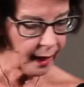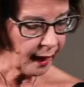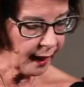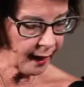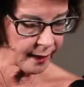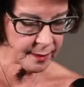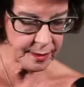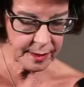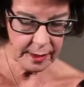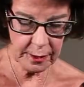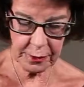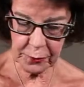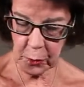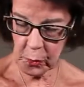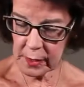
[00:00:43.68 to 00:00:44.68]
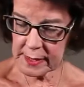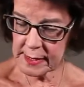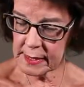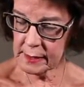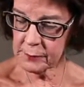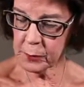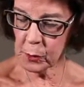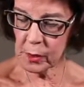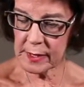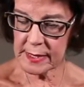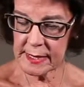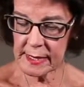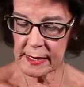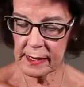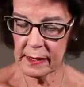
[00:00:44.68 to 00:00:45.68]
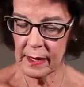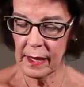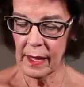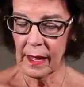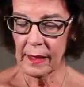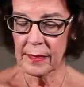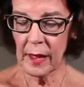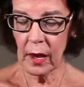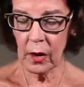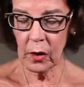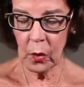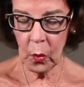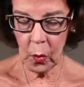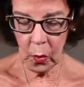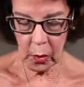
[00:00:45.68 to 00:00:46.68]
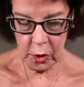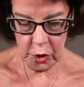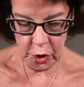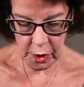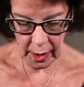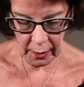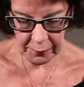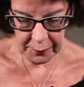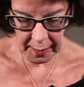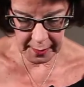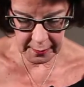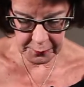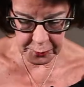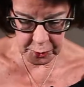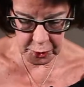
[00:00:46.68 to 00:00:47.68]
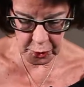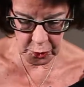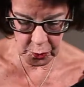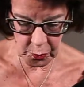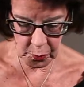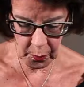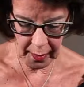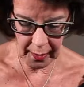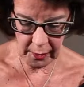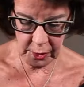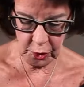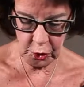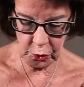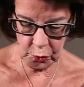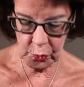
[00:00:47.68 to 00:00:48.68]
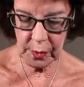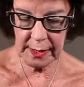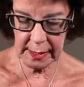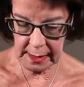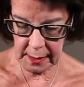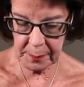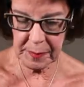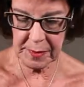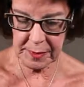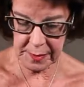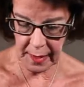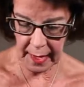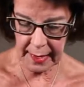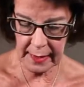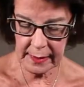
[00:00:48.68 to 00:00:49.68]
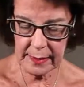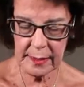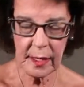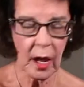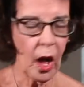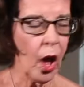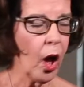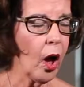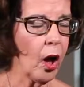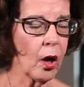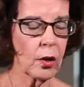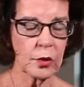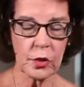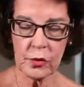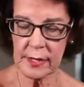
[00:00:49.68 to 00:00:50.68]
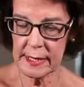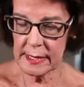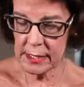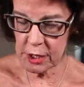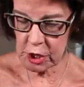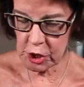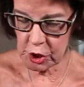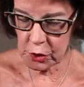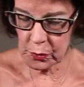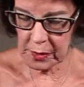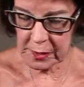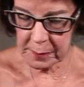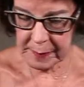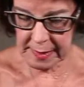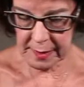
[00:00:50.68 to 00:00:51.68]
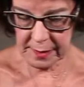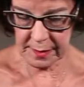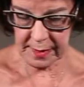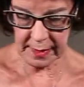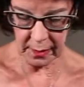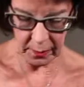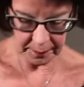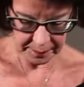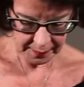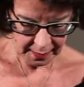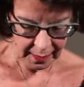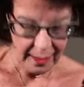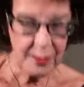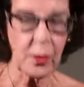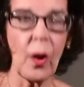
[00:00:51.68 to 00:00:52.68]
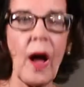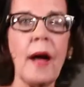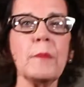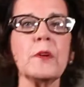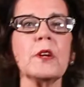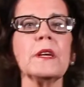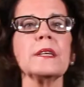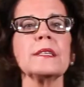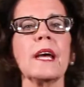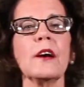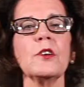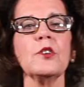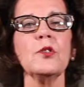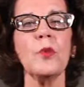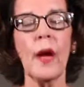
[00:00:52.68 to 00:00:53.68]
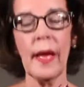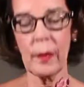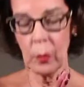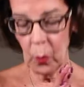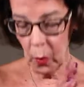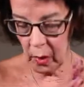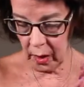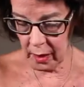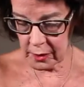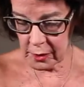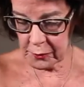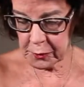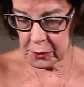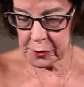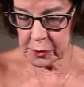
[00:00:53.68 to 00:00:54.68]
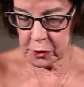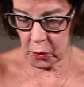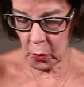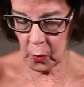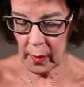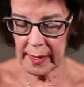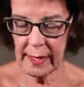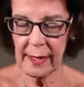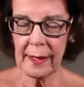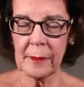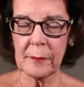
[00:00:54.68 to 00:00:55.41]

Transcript: Exodus 14:14. The Lord shall fight for you while you keep silent. All you need to do is be still. So I'm going to tell you a wonderful story